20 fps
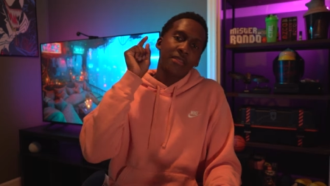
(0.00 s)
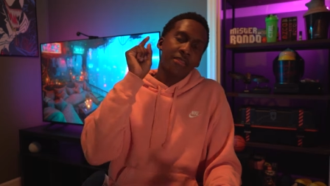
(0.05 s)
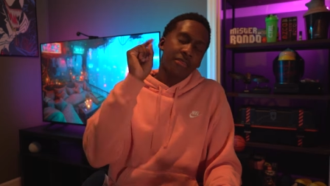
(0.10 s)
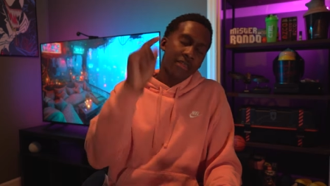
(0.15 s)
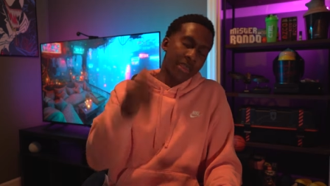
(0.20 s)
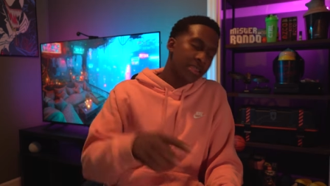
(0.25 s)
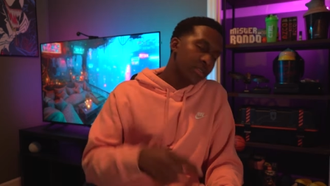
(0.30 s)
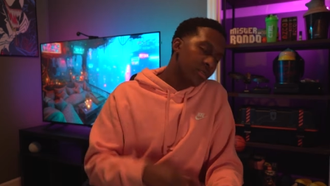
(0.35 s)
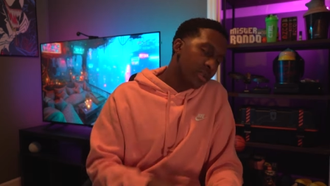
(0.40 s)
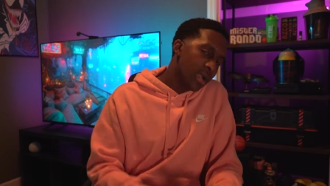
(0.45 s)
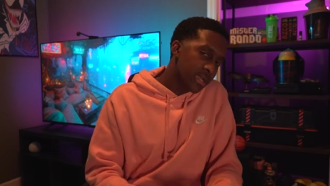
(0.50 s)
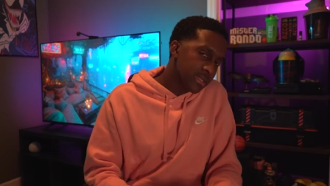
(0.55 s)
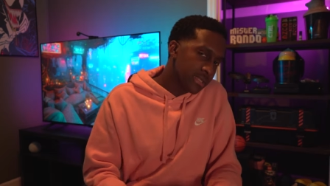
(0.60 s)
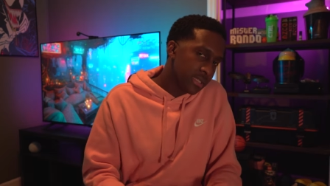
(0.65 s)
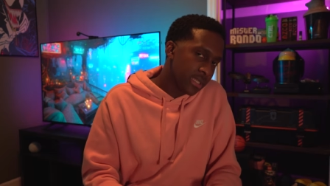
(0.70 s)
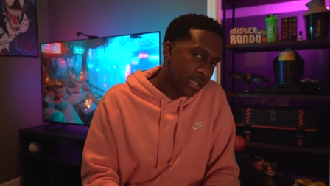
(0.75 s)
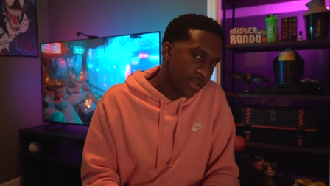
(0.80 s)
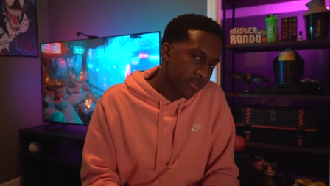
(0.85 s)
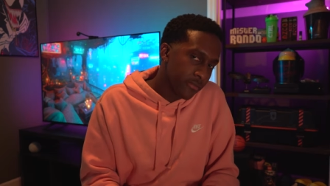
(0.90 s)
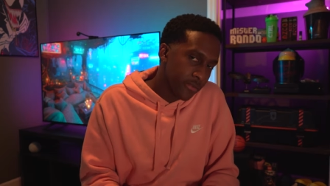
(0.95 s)
Thank you guys
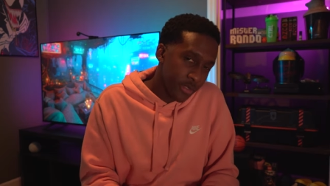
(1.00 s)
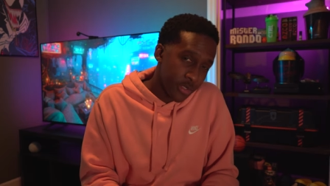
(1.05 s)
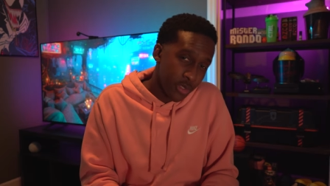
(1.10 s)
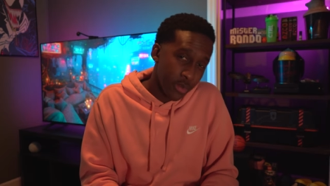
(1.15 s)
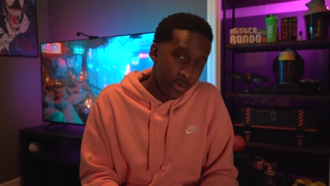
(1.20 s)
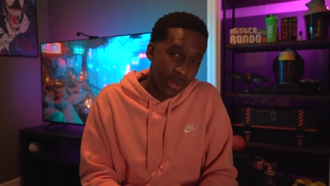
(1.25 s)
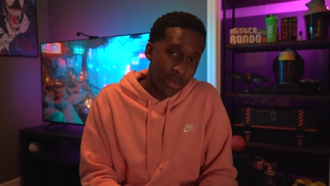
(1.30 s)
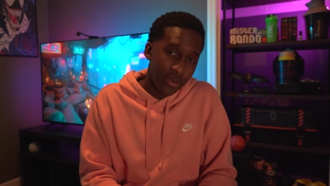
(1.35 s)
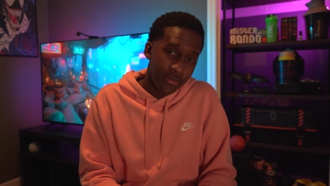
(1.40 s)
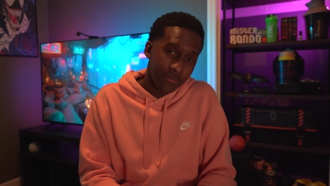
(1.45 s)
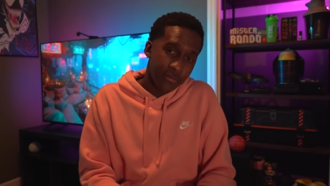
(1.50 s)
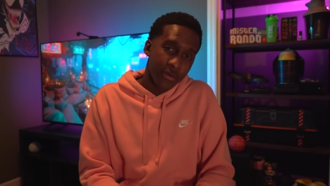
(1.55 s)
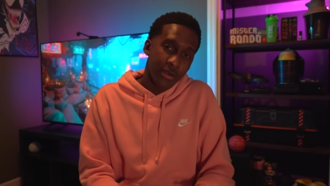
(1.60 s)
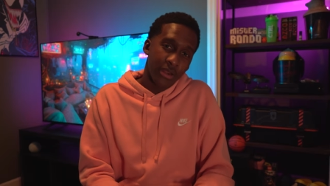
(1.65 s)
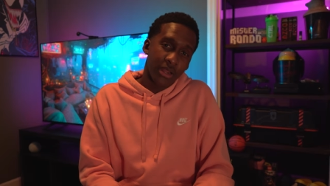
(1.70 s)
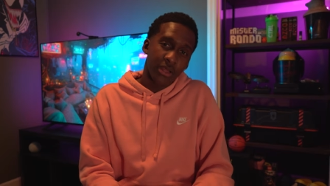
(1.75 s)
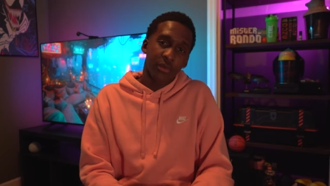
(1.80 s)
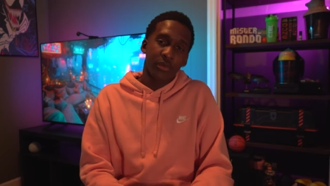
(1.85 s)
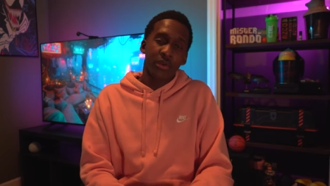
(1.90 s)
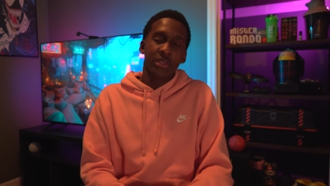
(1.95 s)
again for tuning in for
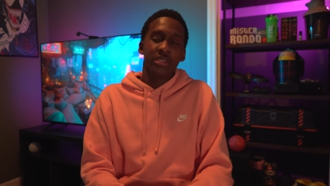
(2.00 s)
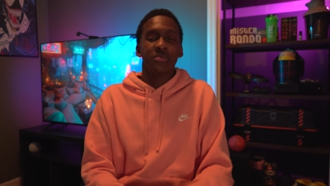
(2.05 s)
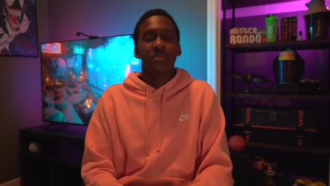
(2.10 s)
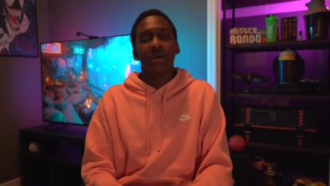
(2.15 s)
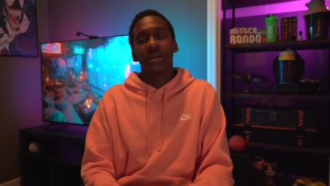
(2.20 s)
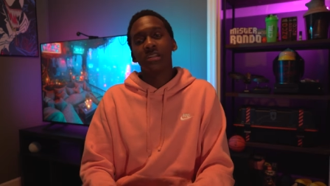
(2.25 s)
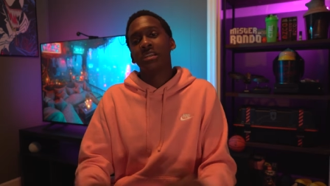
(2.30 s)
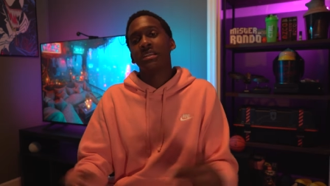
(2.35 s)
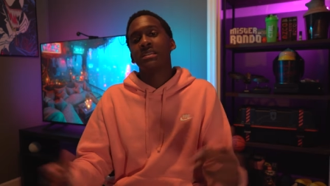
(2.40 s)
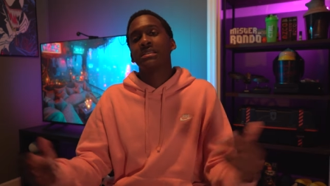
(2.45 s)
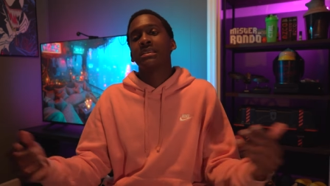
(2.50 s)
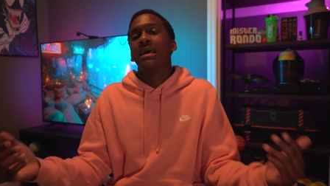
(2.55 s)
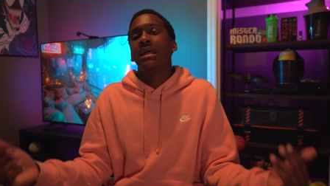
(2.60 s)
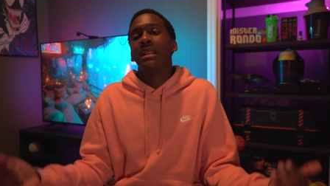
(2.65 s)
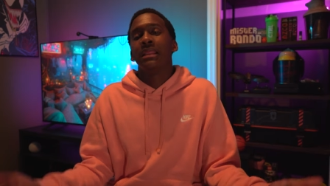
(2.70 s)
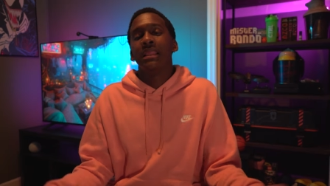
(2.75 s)
another one of these budgets.